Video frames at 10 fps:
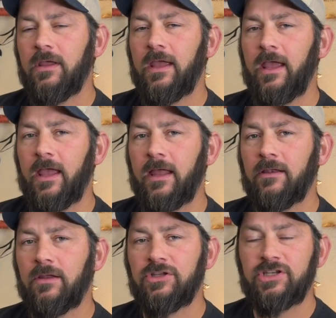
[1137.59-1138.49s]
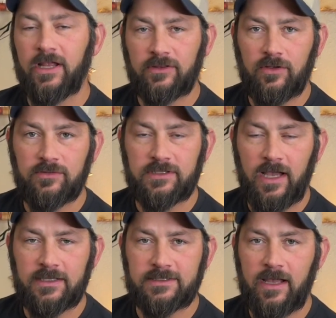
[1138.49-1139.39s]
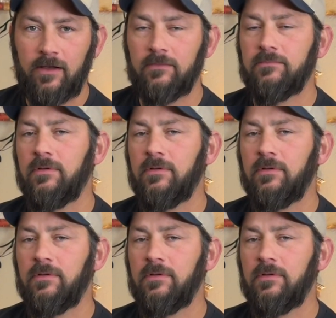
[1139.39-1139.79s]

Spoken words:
and check those guys out,